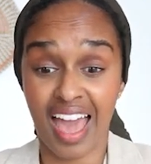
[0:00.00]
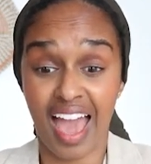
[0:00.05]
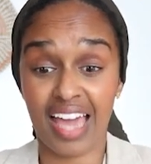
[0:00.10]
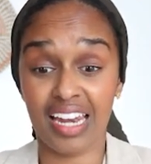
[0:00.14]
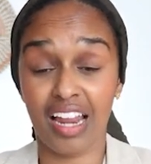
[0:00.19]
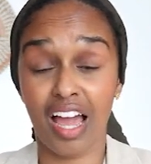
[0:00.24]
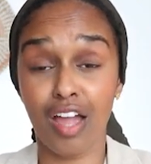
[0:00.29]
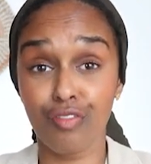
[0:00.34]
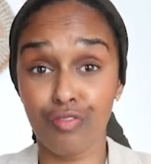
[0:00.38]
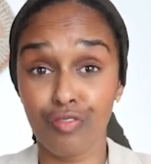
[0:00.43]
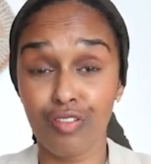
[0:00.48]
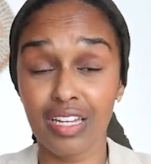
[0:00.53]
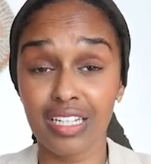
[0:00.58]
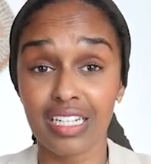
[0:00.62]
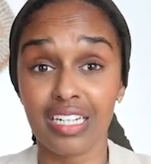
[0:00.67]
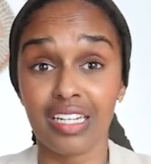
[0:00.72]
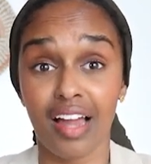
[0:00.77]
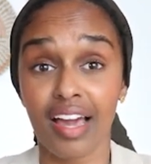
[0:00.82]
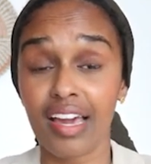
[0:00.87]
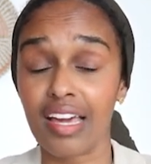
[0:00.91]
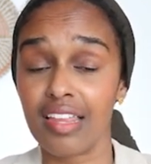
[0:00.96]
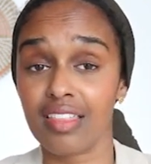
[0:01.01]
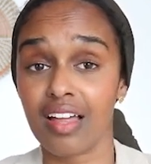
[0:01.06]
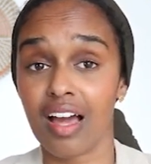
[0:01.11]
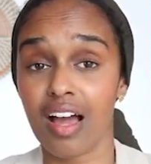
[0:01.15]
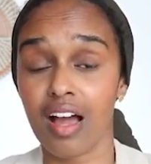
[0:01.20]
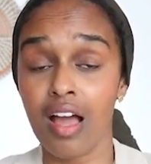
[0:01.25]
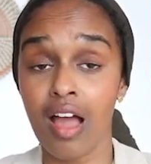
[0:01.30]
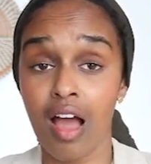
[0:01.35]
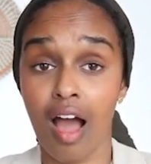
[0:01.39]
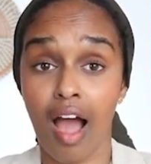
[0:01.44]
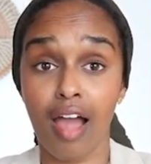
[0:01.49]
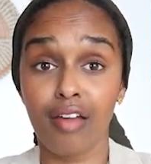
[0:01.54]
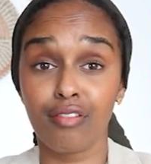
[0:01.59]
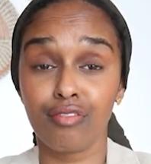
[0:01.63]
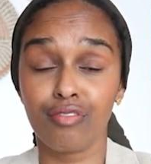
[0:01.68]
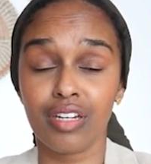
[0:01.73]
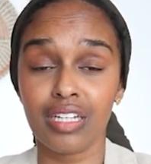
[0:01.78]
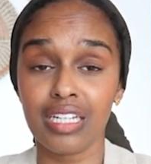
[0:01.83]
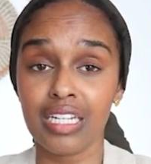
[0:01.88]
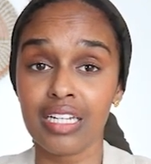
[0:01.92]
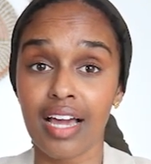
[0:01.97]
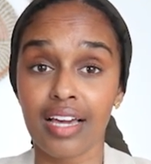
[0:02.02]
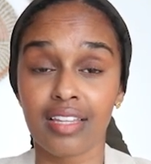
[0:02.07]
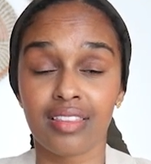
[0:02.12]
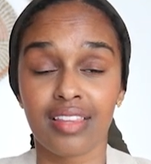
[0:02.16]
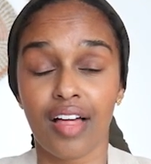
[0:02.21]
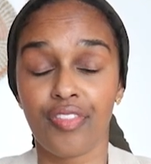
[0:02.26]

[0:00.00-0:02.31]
And I really like that. I really like